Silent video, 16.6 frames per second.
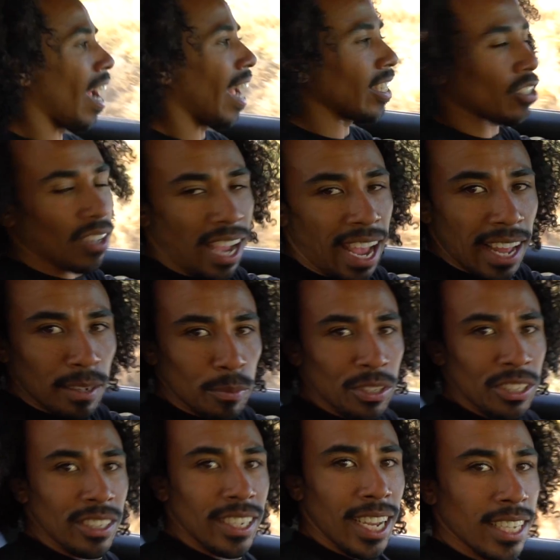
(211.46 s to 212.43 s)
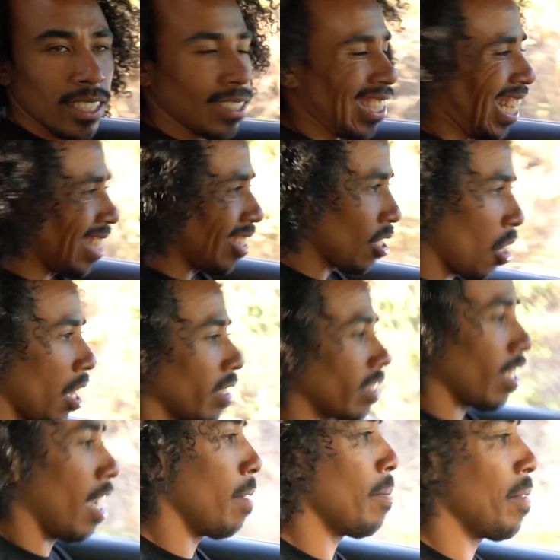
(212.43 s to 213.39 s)
right, so I had to bring you guys in dark
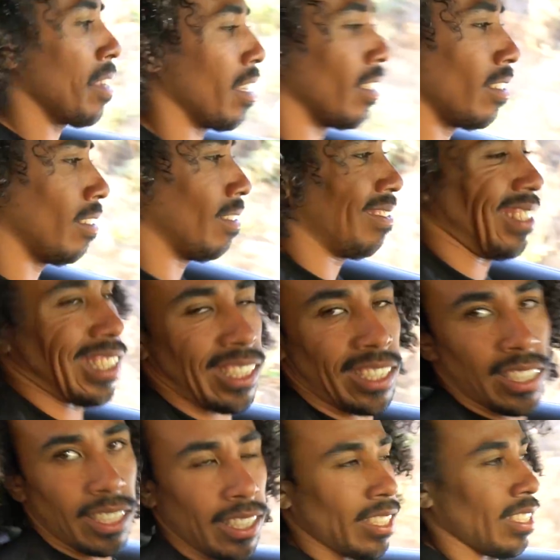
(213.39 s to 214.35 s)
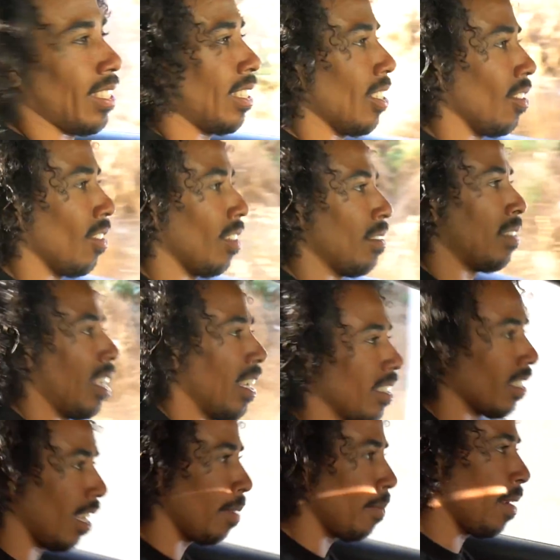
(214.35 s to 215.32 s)
time because literally it's still
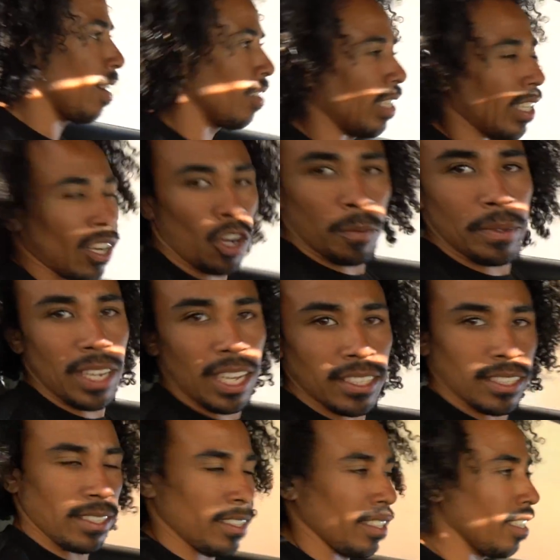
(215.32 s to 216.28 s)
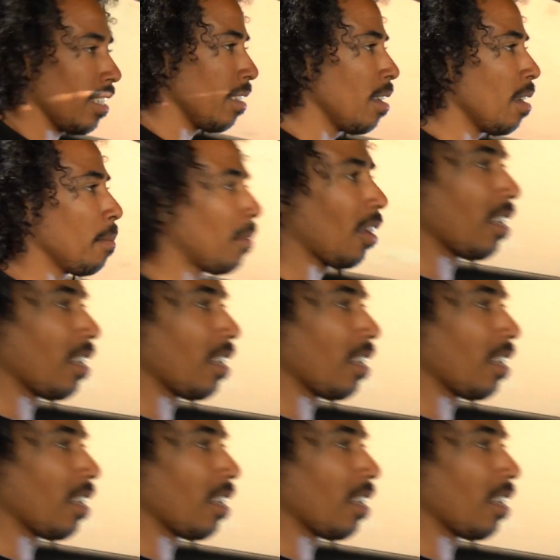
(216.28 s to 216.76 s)
daytime out, and I hope you guys can see it. But